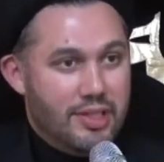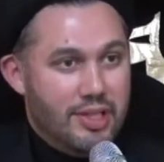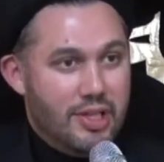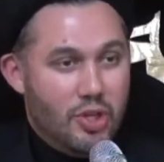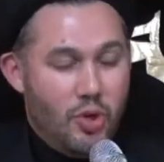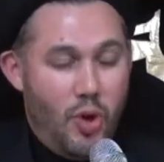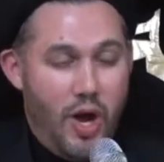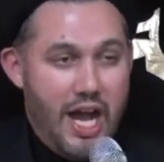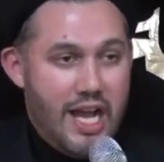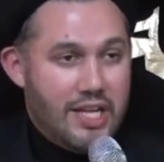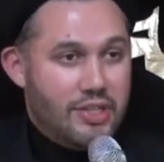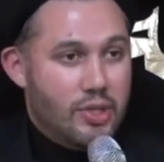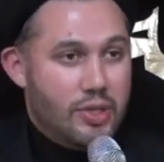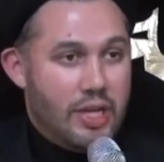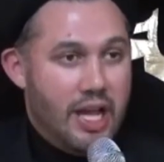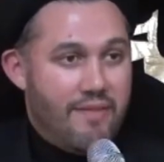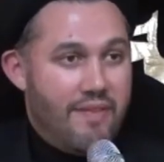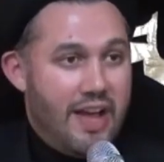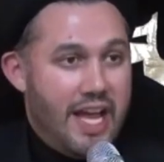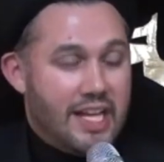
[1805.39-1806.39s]
who I don't
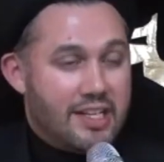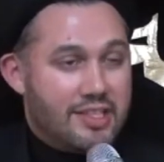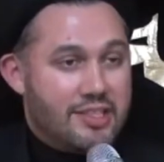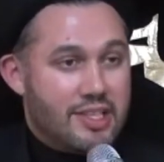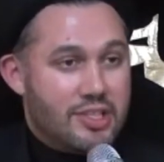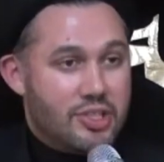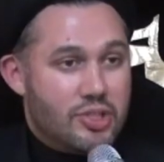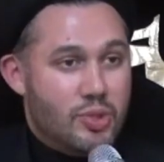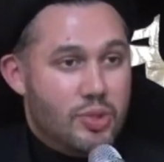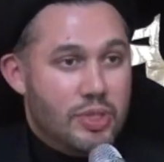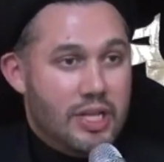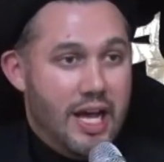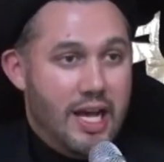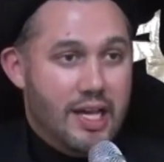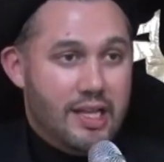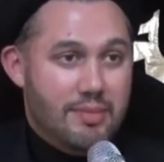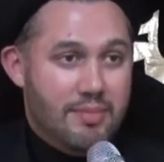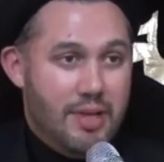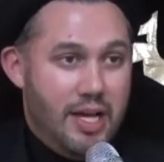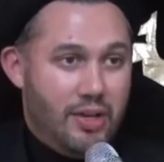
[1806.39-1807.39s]
have access to in
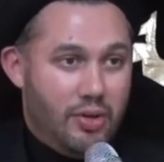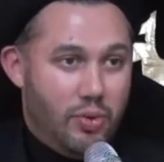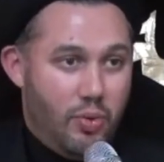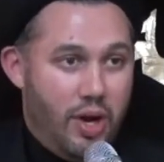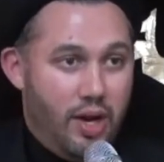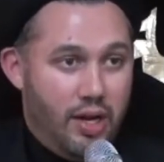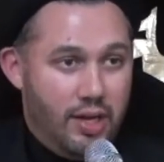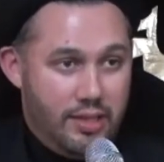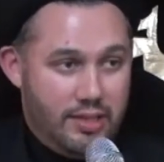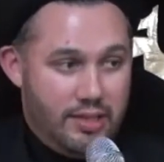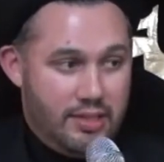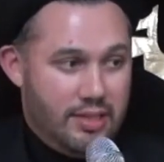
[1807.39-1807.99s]
Alam Arwah